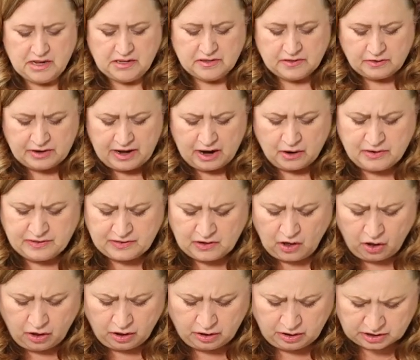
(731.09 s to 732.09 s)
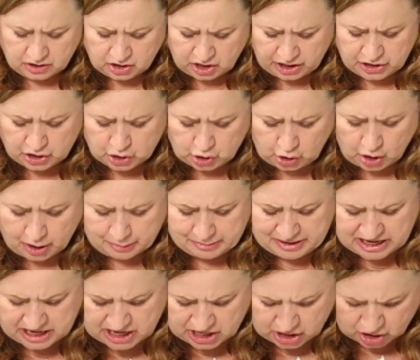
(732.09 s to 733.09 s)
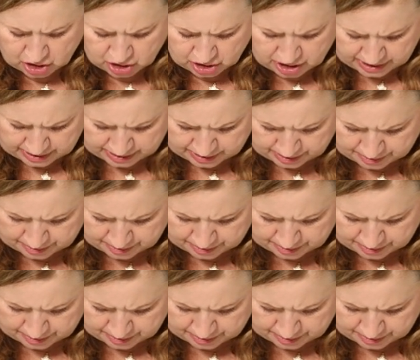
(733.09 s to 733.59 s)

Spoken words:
So now it's all kind of glommy here.